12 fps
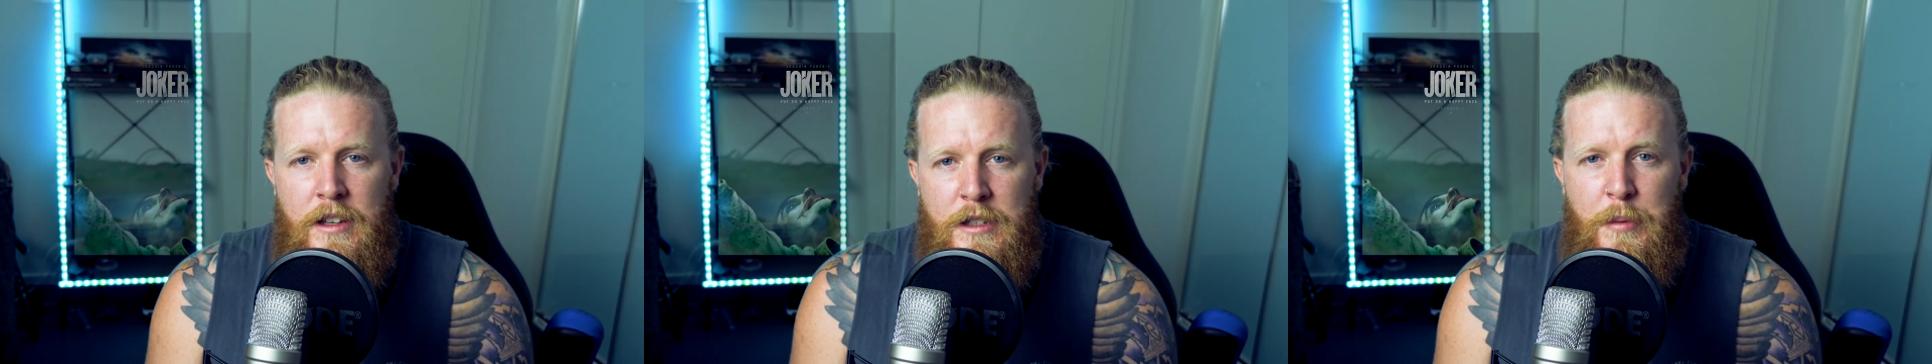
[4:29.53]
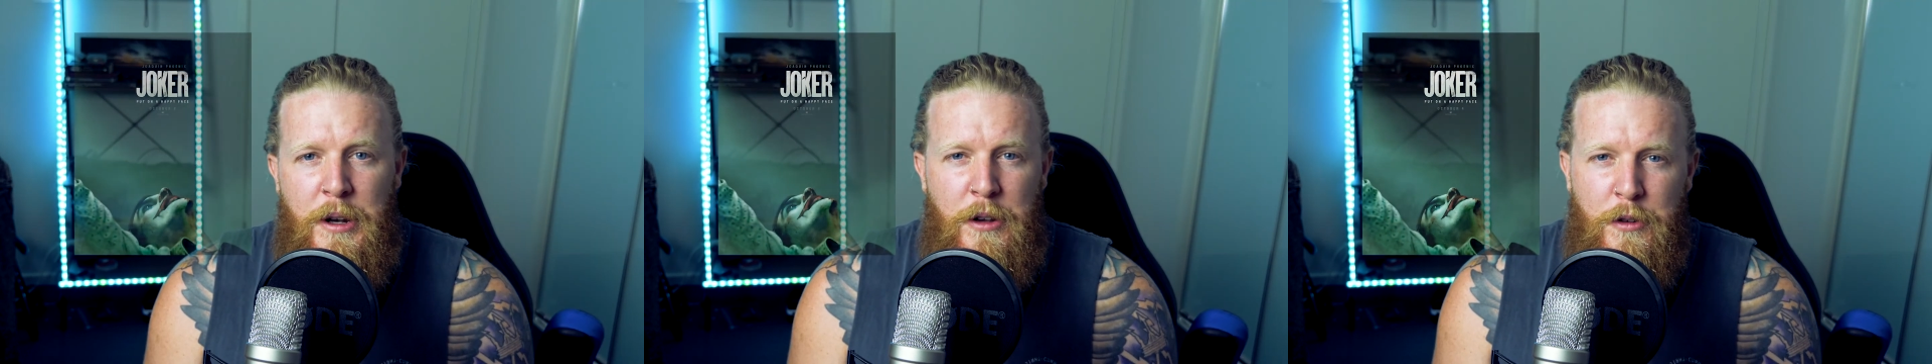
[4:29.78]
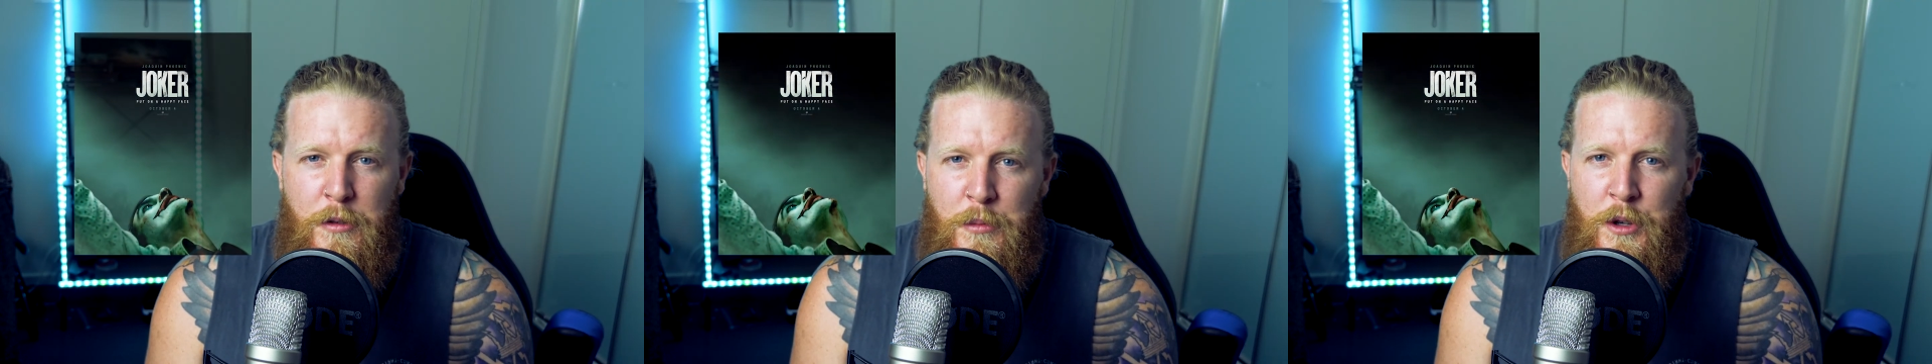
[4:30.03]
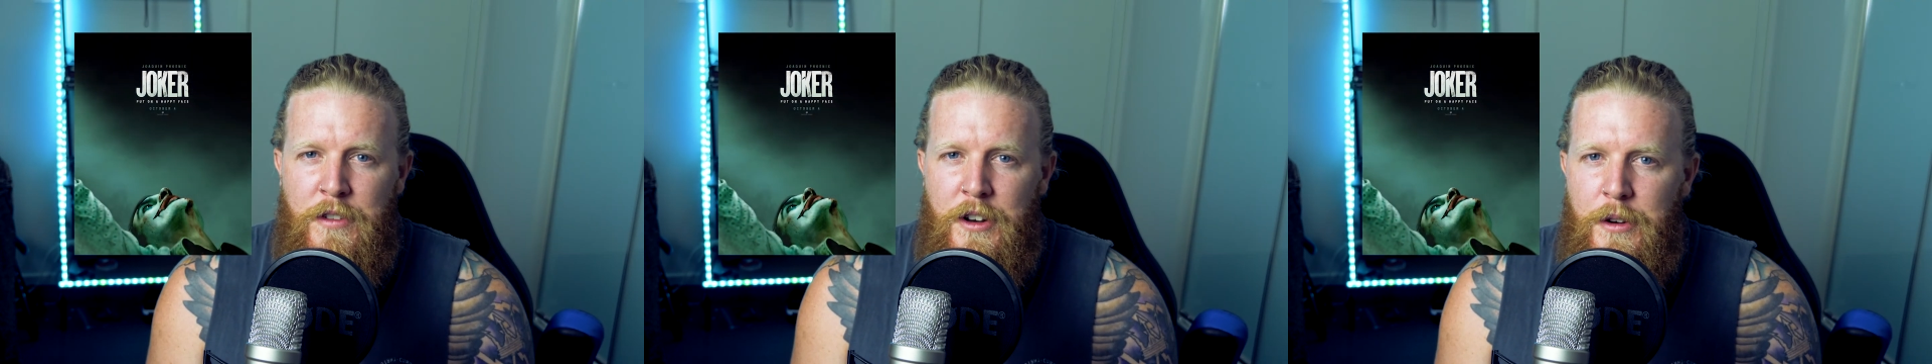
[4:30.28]
This has been a good
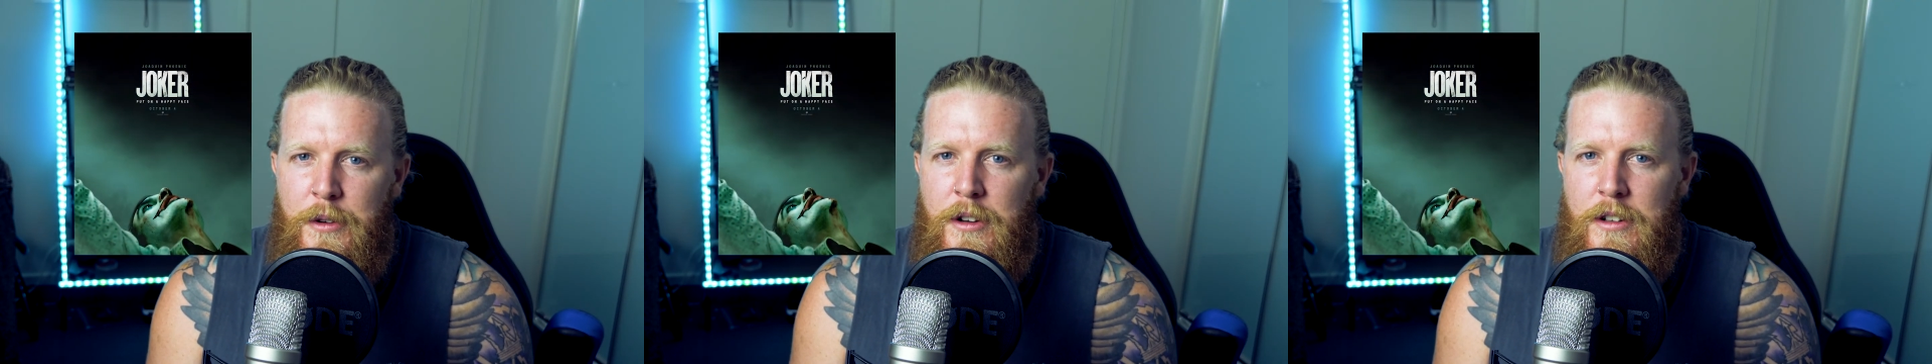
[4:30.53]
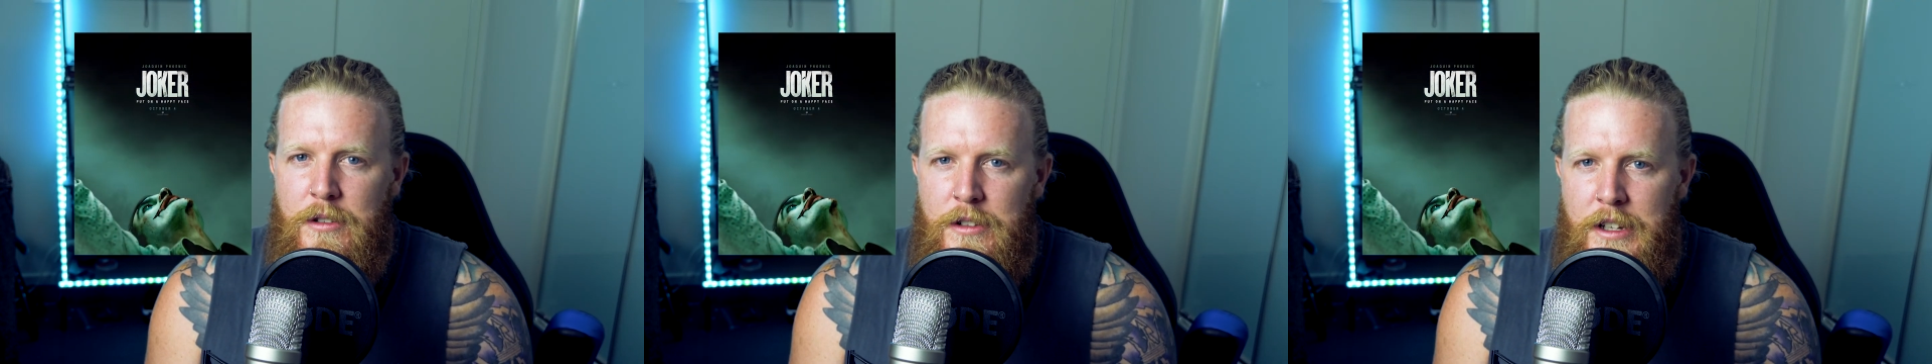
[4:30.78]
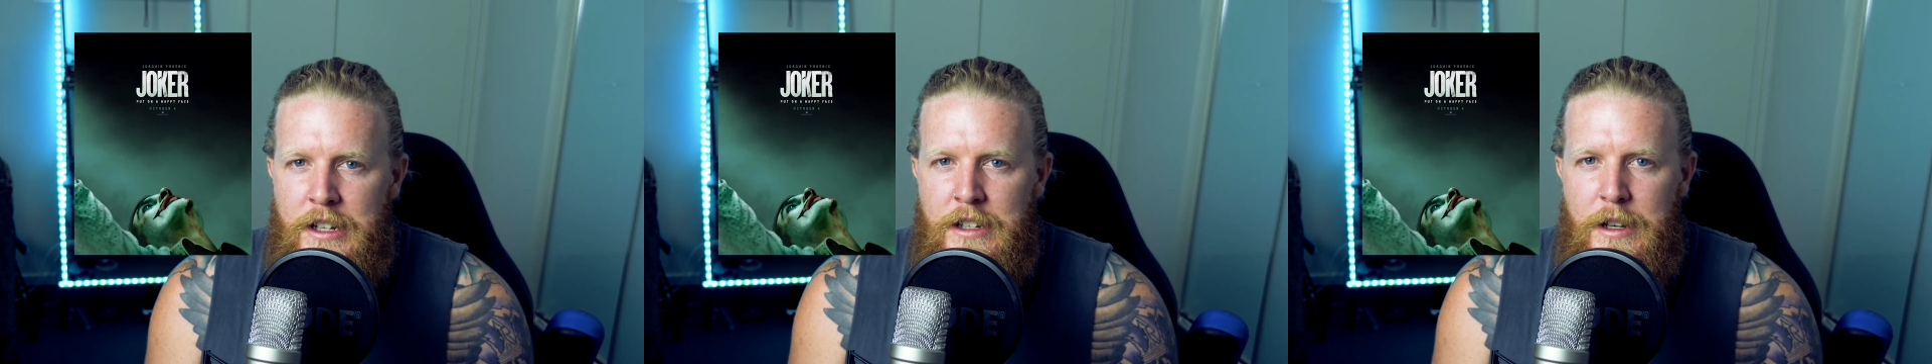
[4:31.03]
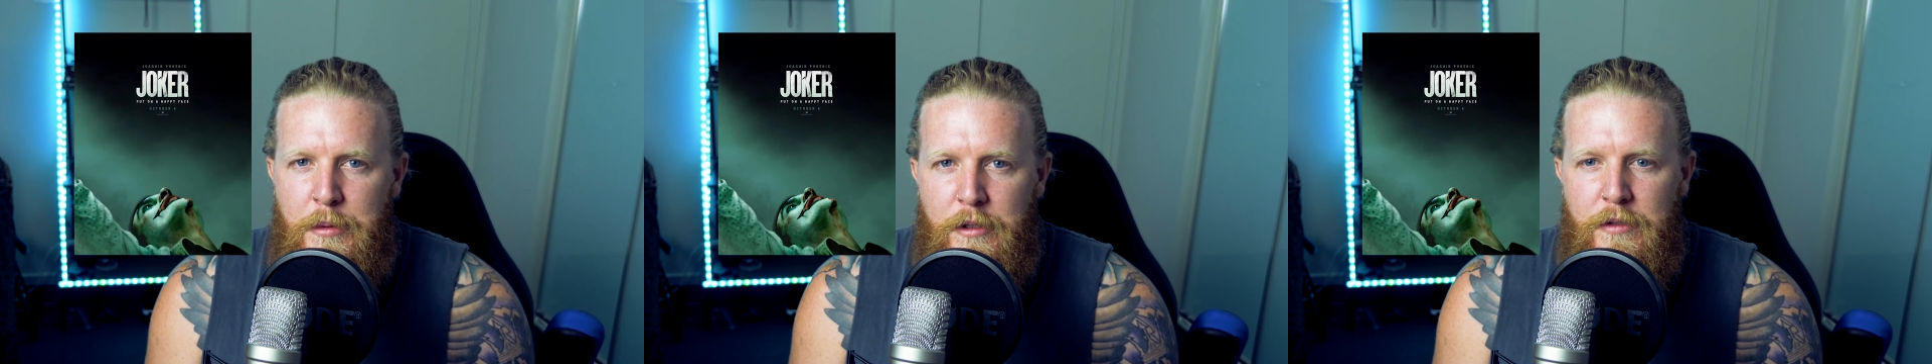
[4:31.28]
movie to do a good
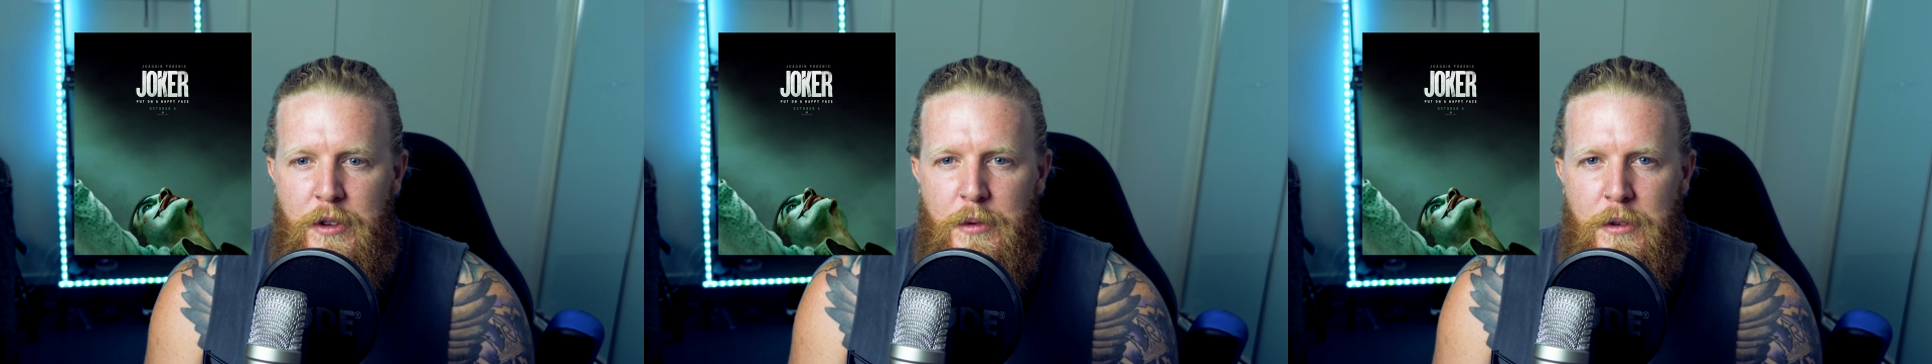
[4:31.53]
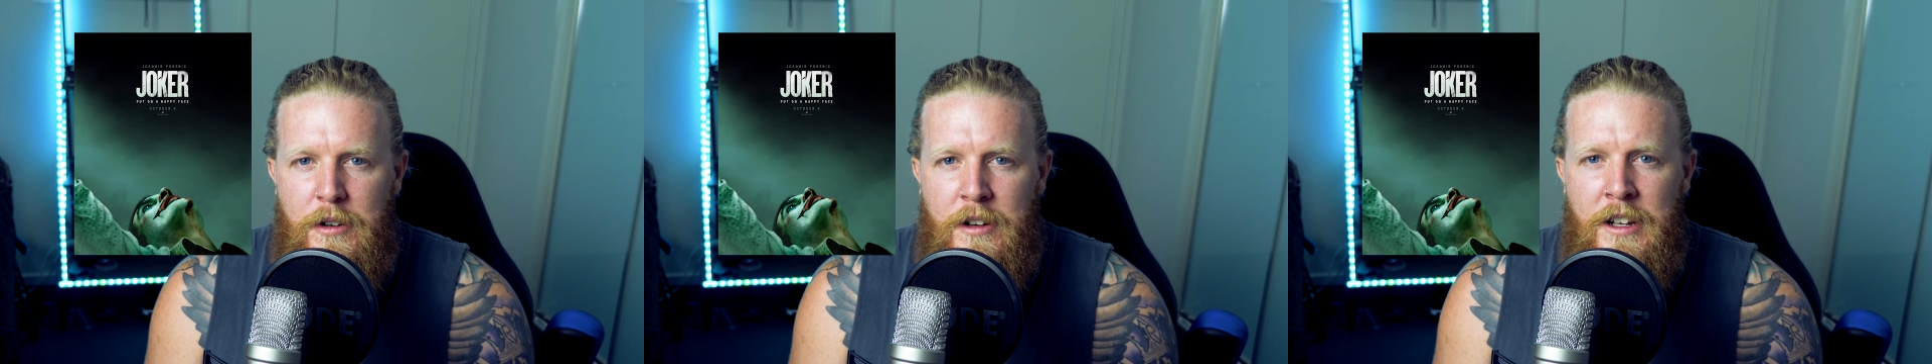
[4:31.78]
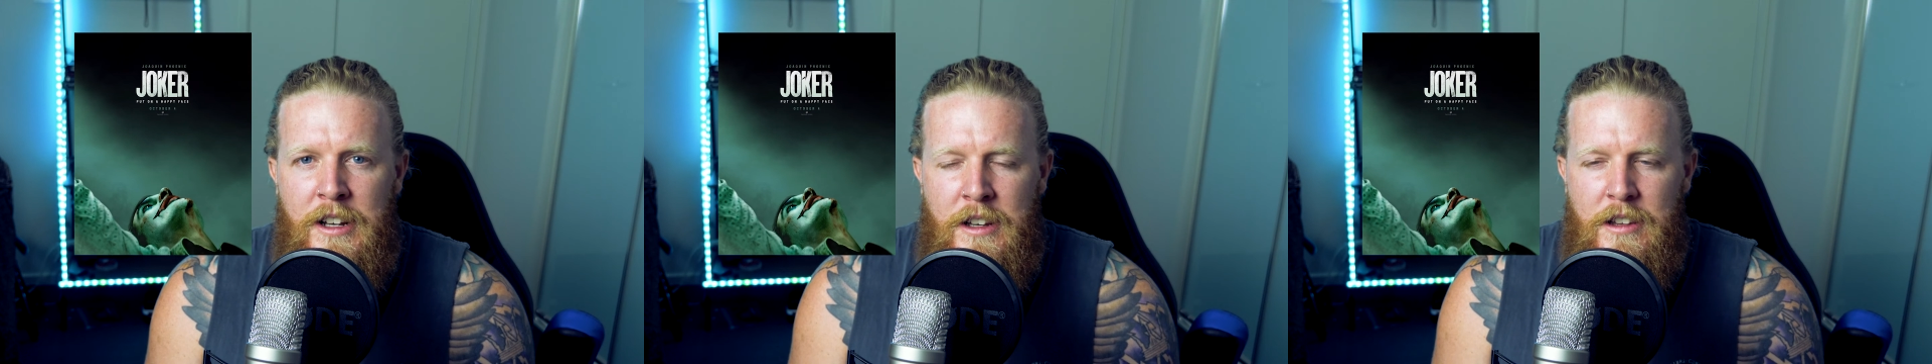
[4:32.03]
in-depth review on.